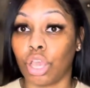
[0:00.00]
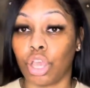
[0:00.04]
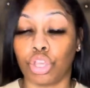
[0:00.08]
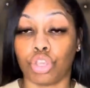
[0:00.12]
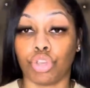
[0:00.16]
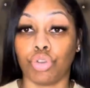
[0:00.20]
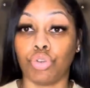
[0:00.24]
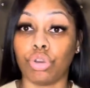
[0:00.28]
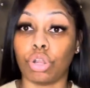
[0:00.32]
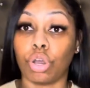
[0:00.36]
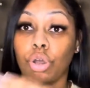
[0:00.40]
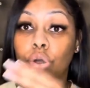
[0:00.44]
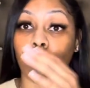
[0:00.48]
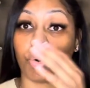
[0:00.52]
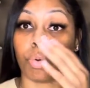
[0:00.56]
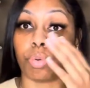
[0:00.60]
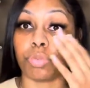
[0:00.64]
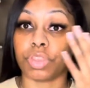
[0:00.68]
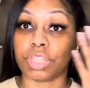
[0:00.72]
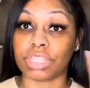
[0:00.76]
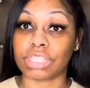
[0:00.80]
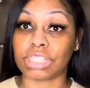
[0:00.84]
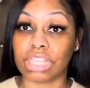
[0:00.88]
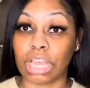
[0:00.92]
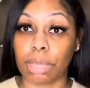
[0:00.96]
you know,
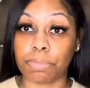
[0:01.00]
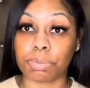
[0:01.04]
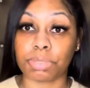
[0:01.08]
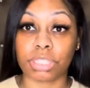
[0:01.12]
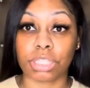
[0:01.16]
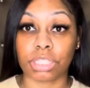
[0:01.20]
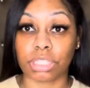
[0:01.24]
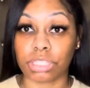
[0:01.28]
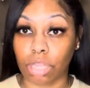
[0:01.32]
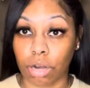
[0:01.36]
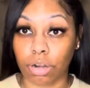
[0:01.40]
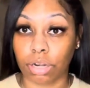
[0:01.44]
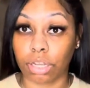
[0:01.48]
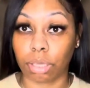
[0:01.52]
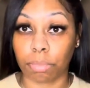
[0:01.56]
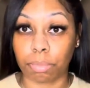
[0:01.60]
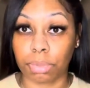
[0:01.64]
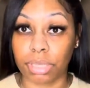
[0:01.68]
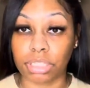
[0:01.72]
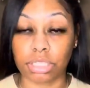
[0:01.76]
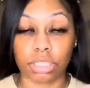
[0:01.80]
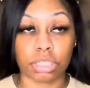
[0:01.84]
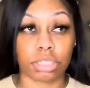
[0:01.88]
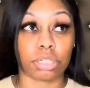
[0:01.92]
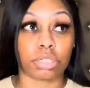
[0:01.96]
the steps to starting a
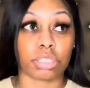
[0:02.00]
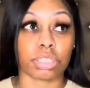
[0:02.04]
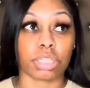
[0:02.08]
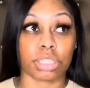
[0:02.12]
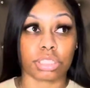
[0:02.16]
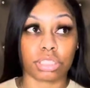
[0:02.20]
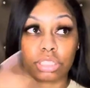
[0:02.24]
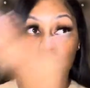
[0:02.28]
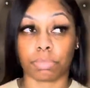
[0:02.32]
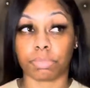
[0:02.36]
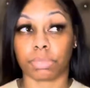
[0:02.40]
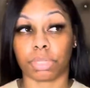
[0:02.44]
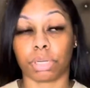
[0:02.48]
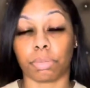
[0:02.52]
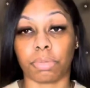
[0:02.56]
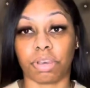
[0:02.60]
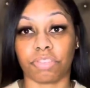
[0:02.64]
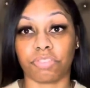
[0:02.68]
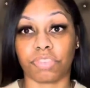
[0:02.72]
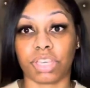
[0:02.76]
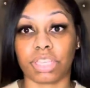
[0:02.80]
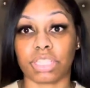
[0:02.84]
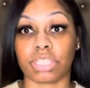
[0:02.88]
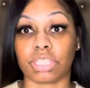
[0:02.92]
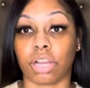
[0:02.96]
business. There's like something in my
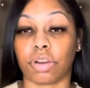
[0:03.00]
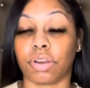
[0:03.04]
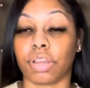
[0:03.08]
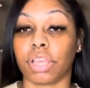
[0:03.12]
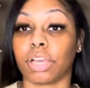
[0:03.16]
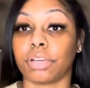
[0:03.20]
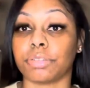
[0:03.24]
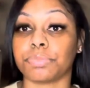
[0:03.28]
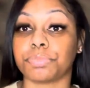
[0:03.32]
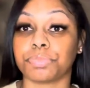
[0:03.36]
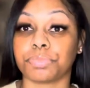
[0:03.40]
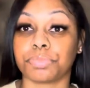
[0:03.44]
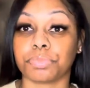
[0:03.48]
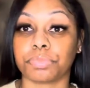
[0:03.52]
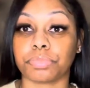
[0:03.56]
face, sorry y'all.